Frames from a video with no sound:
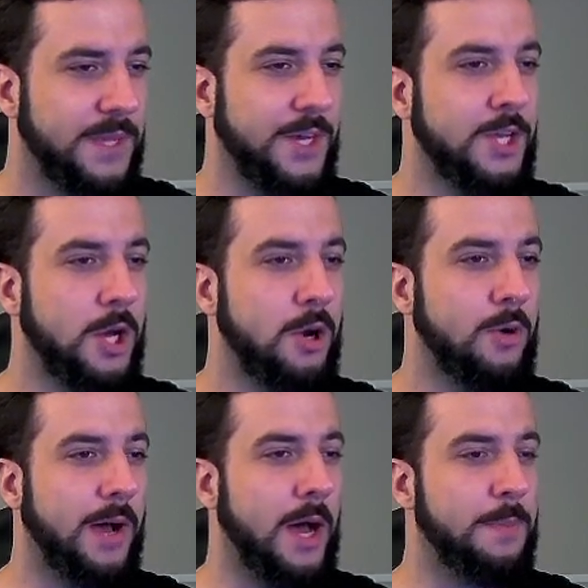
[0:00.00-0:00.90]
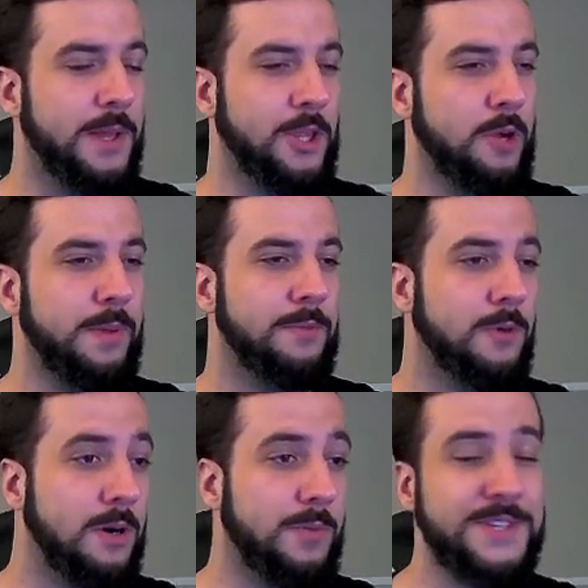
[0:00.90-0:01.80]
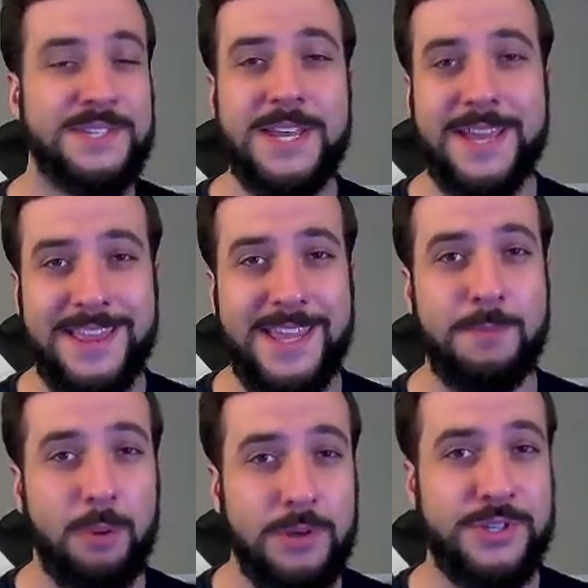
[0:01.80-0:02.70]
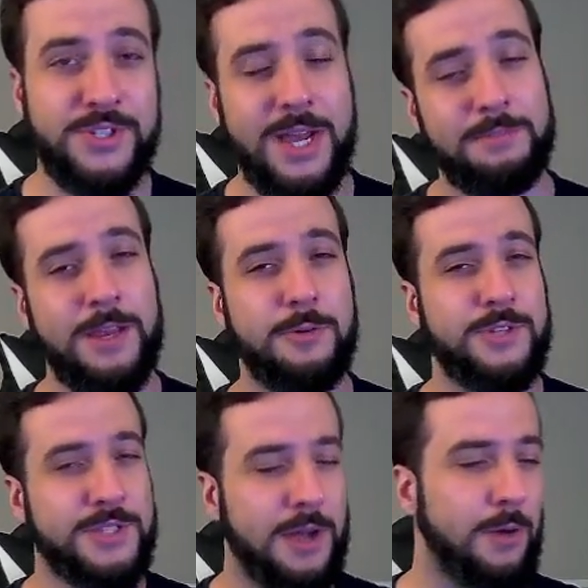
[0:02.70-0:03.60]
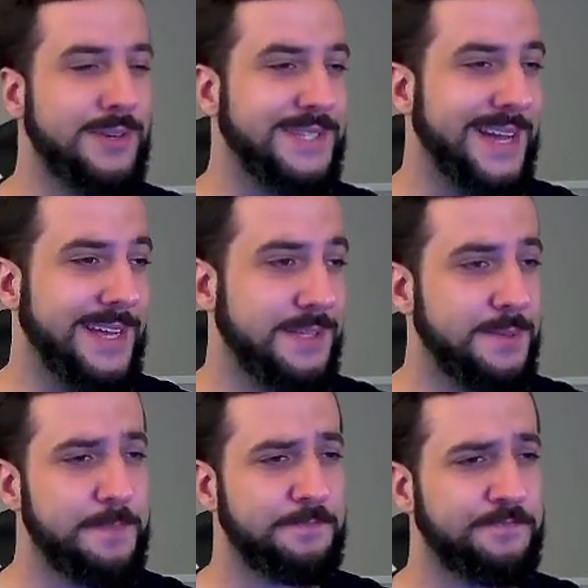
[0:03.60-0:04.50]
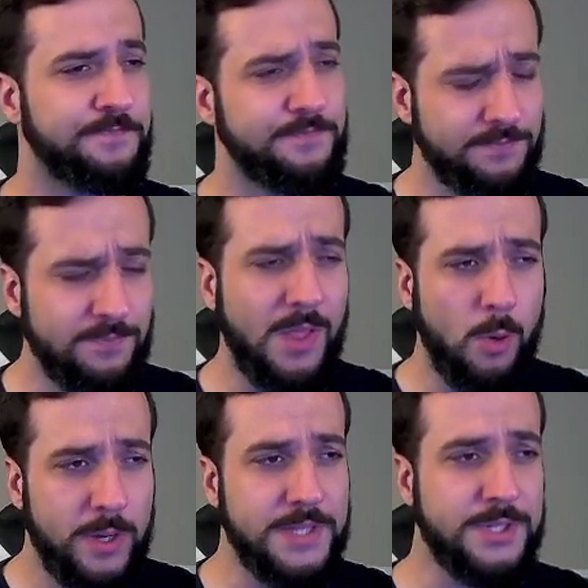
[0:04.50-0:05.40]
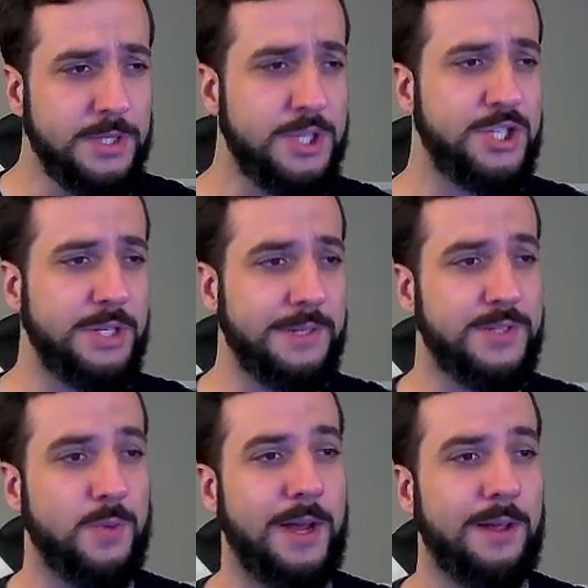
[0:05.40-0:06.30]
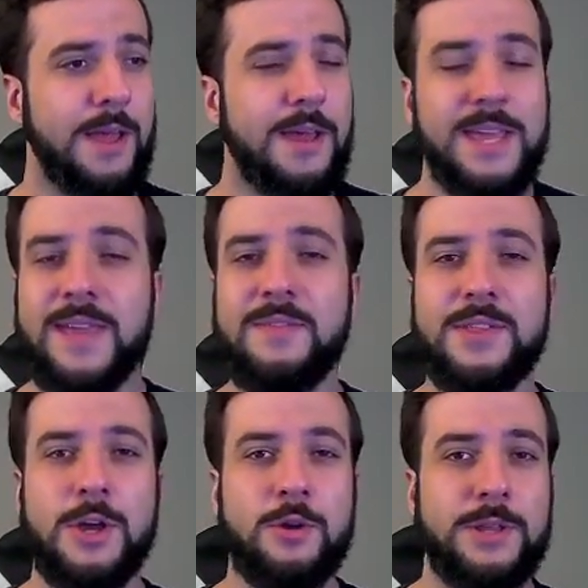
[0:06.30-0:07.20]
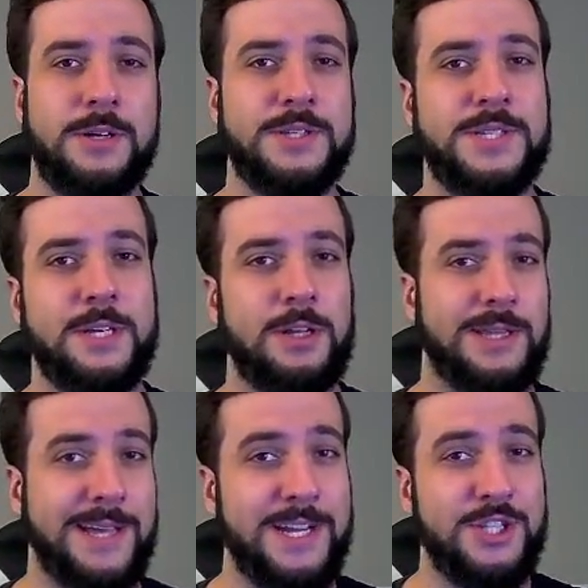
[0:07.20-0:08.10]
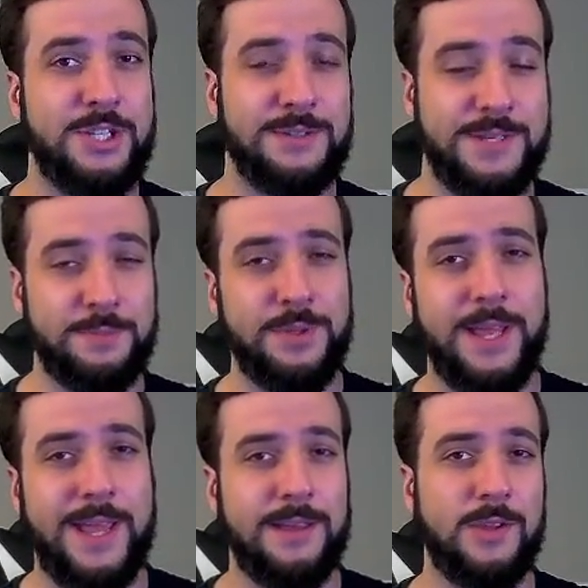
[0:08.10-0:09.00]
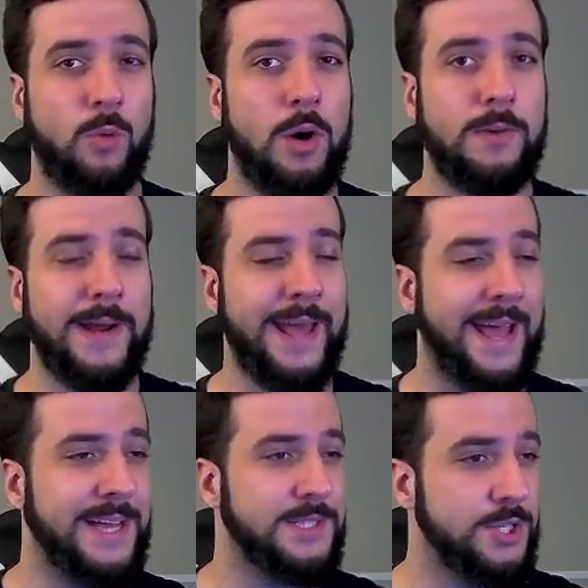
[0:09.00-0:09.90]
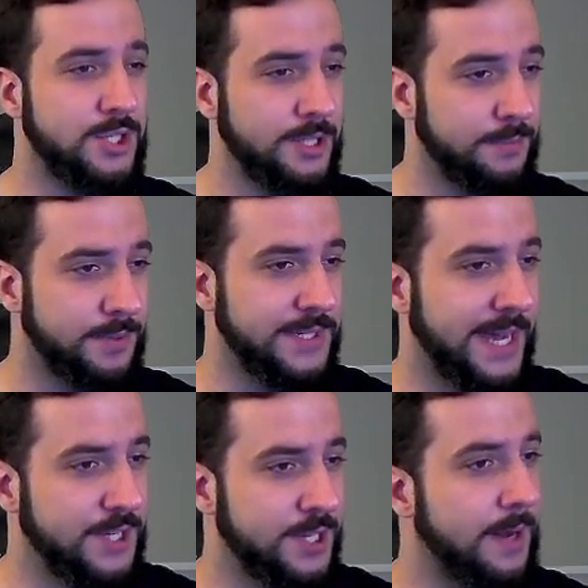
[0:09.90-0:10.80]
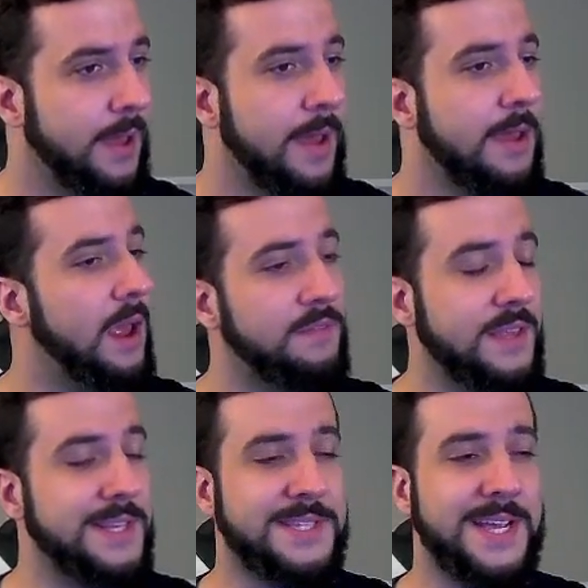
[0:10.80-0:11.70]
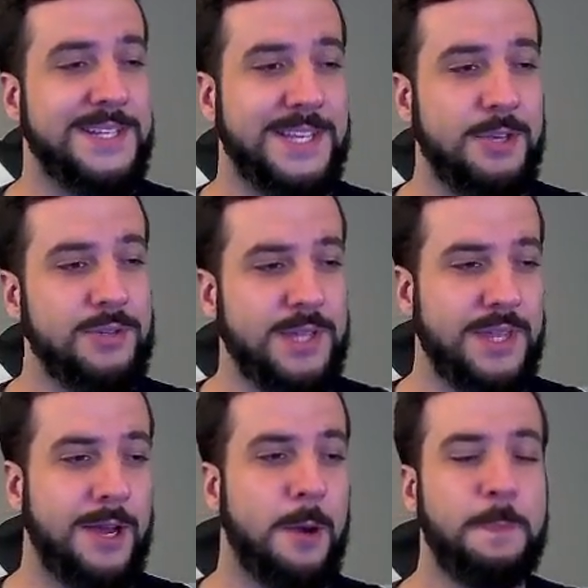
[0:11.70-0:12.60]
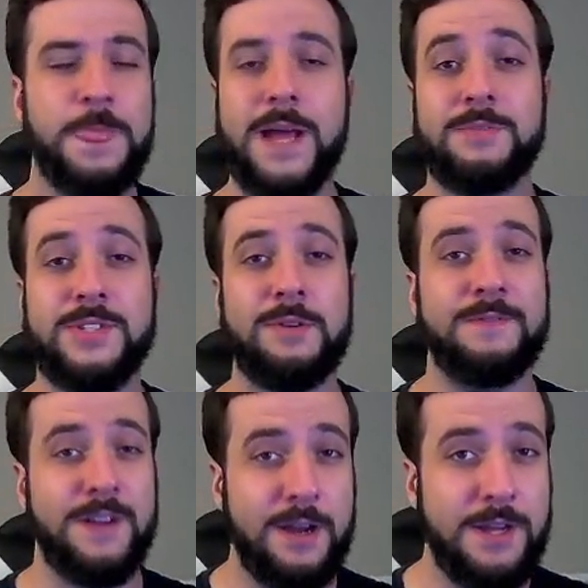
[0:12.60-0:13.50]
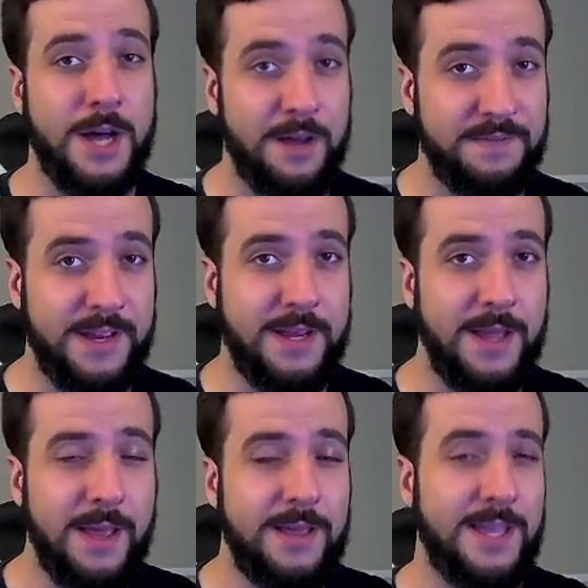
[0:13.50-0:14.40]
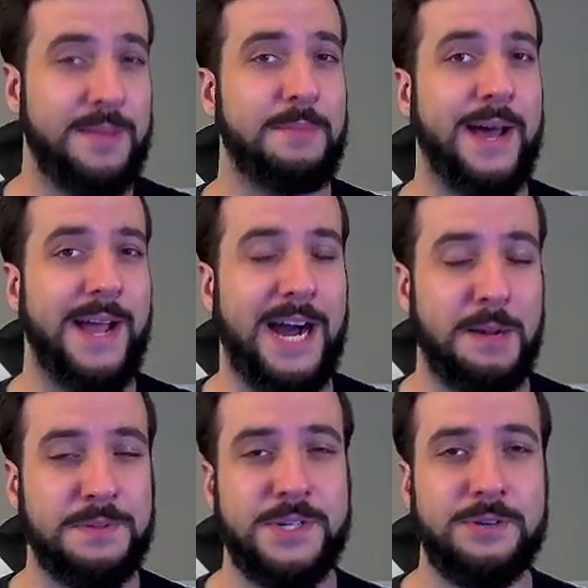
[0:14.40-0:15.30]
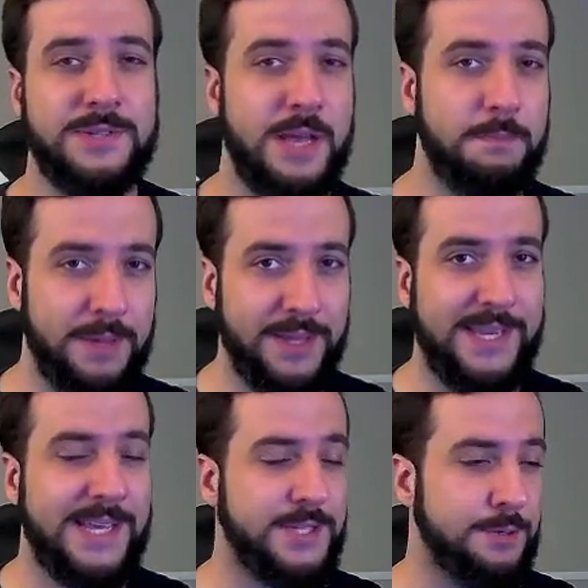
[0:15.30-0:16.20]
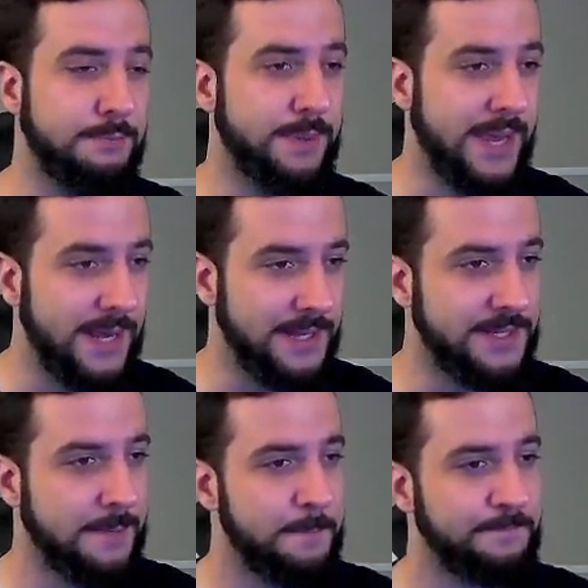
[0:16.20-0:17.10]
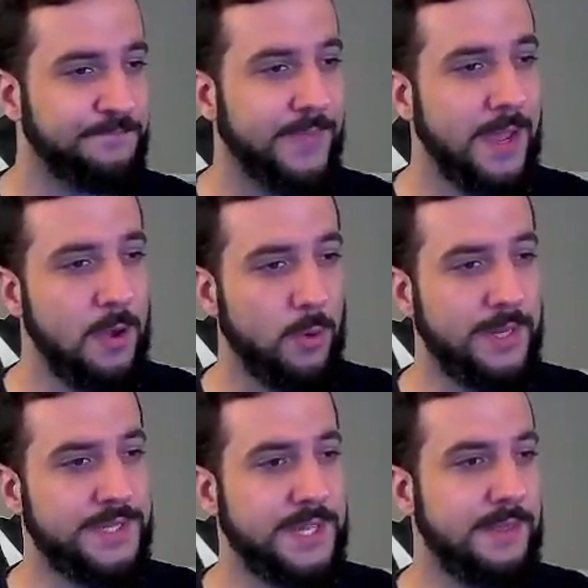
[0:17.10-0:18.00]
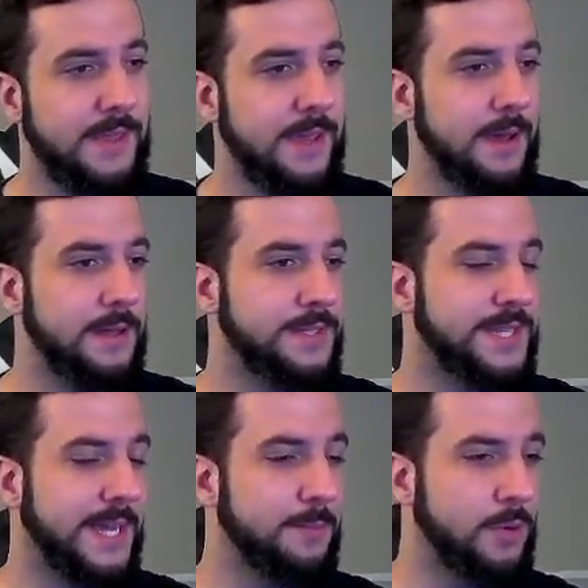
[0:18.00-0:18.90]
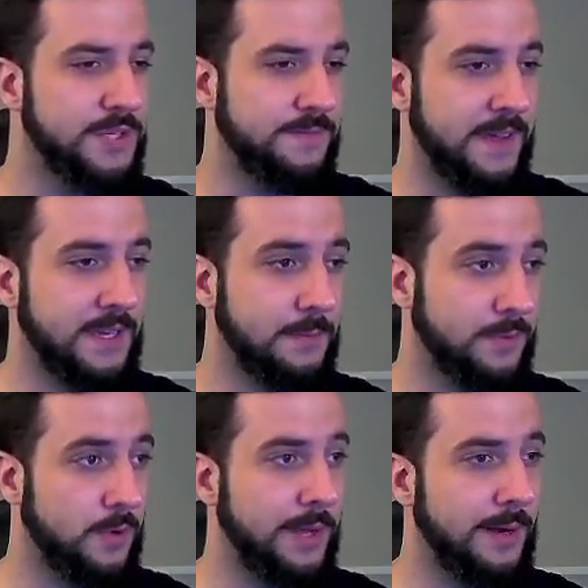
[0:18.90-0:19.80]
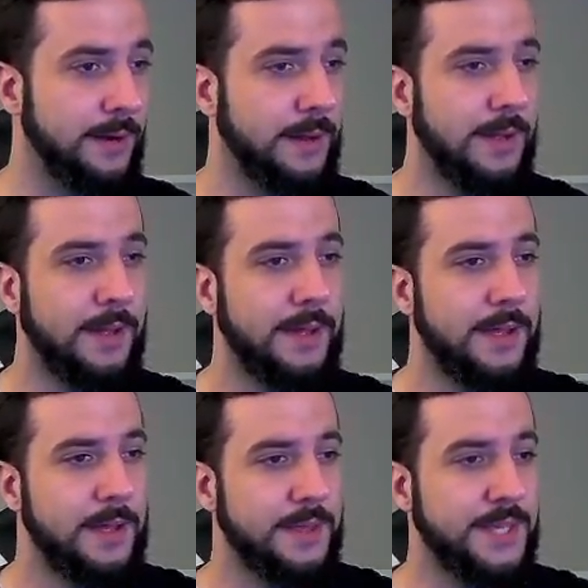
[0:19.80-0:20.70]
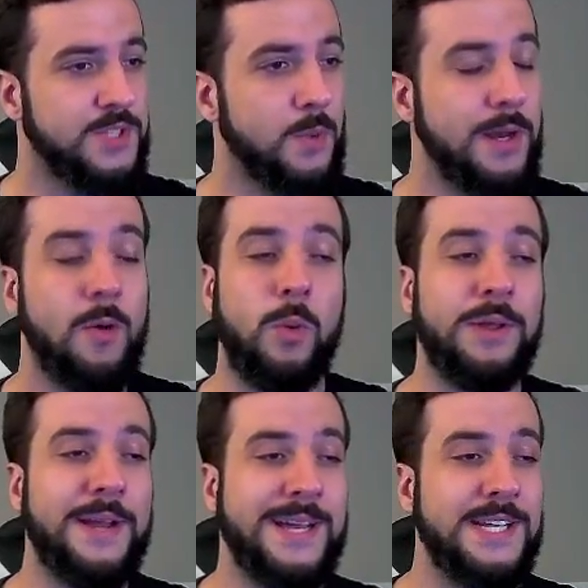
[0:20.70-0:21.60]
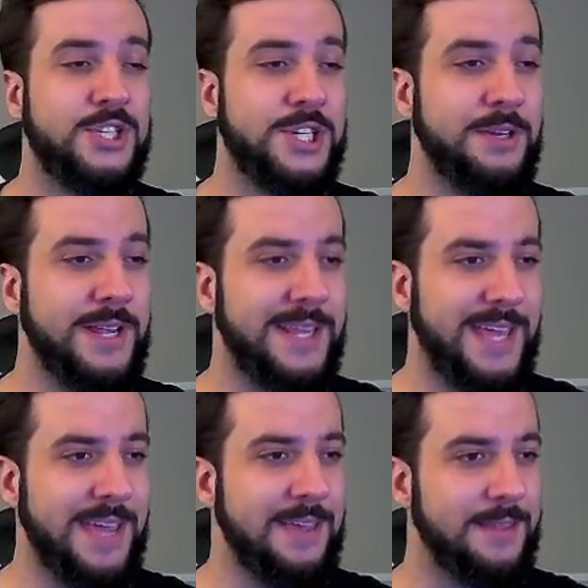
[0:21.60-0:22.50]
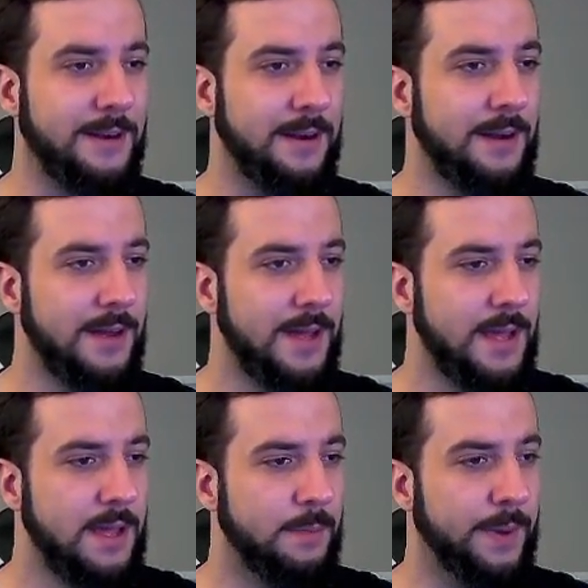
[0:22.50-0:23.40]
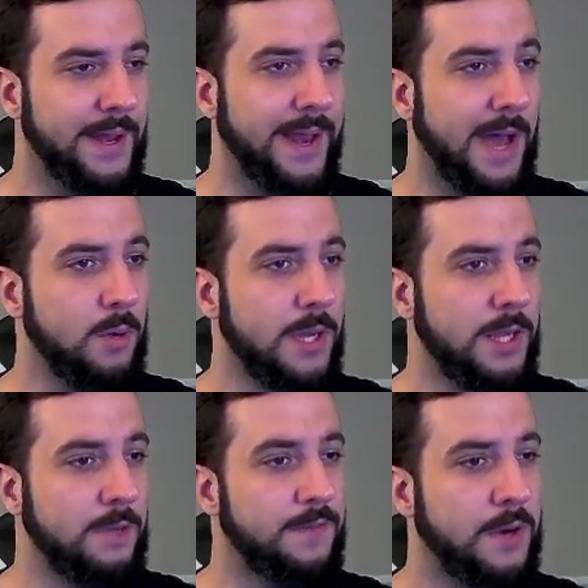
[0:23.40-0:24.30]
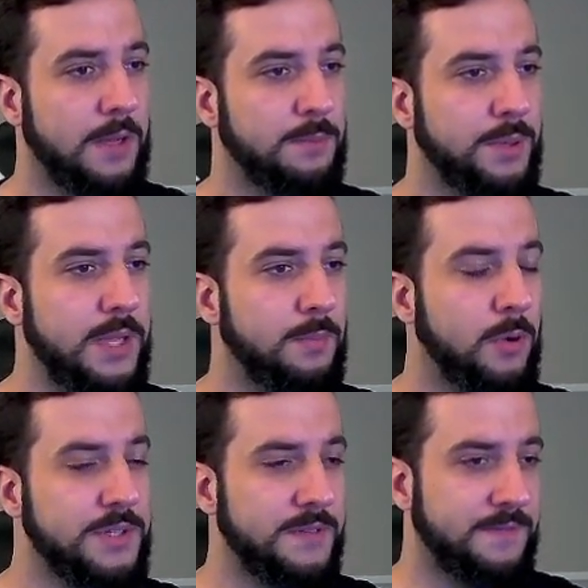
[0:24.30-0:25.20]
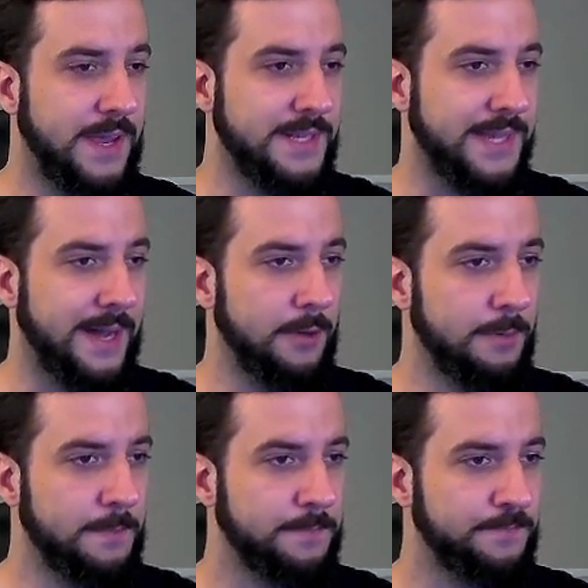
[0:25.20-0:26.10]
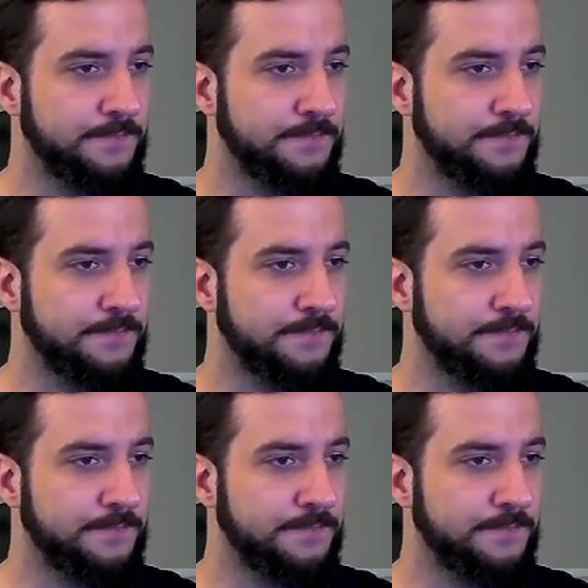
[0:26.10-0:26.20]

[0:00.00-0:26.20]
Gonna go up a little bit more. We sneak in the Poison Jab there, which is always nice. We're going to start to shield as well, even though there's still a lot of shields in play and the Walrein has the shield protection. If they decide to use it there, I'm still very confident in my Obstagoon's ability to beat it. We're going to see the second Poison Fang come through here. This one will not get shielded either, but now we're going to look for a complete Poison Fang down,